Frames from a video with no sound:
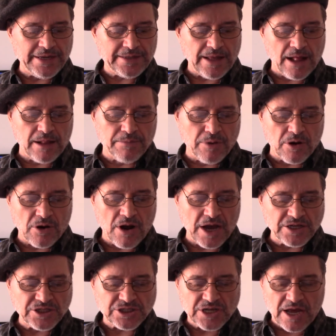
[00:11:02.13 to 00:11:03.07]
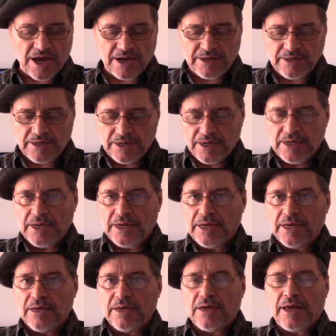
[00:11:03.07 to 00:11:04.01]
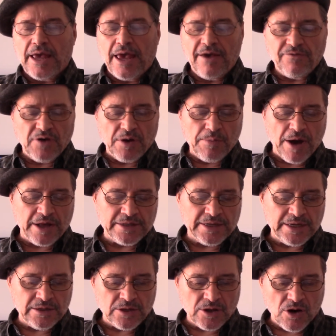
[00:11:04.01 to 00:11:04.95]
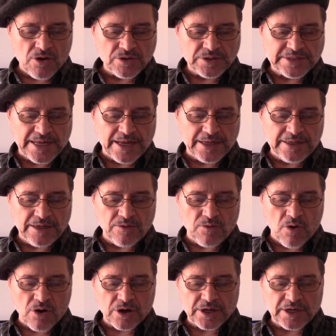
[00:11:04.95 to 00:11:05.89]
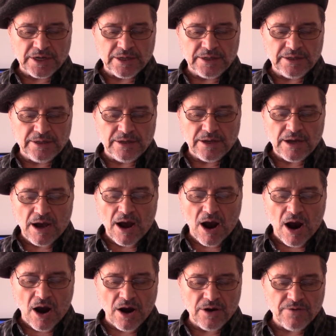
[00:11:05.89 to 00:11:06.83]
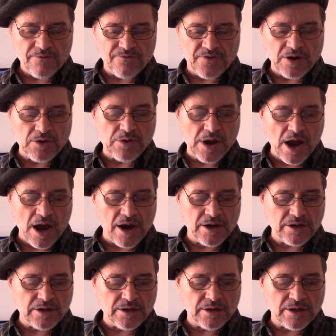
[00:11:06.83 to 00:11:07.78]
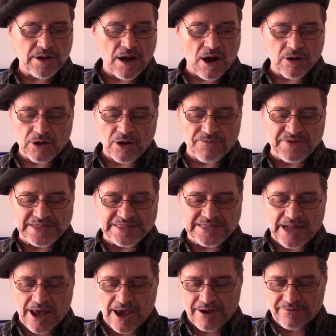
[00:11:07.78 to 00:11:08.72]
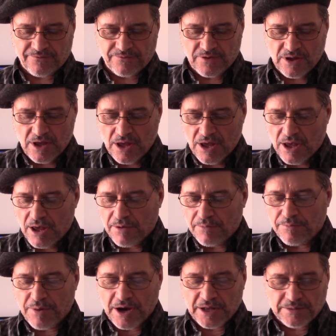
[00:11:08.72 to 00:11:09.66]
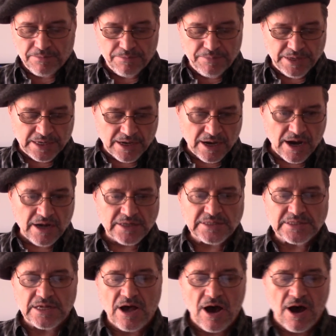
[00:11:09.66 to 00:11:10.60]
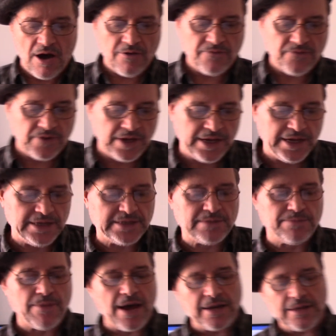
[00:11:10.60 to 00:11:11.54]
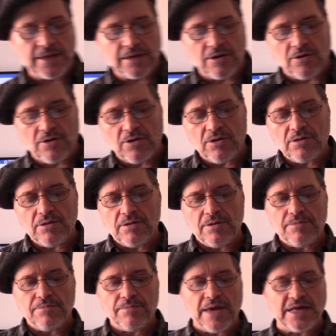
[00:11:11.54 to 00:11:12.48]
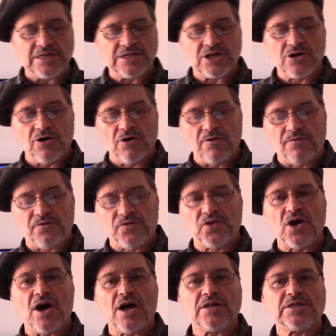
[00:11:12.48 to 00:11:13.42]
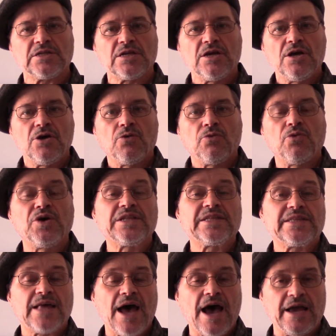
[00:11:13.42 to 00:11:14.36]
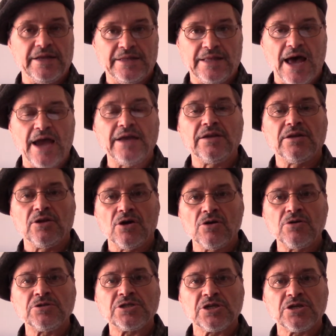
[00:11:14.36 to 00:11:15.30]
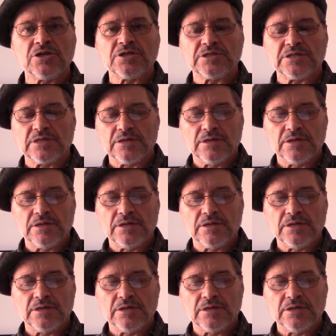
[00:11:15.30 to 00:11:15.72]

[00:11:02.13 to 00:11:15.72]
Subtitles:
Albert Einstein, everybody knows that he worked very hard all of his life. But because of his magical thought with a diagnosis,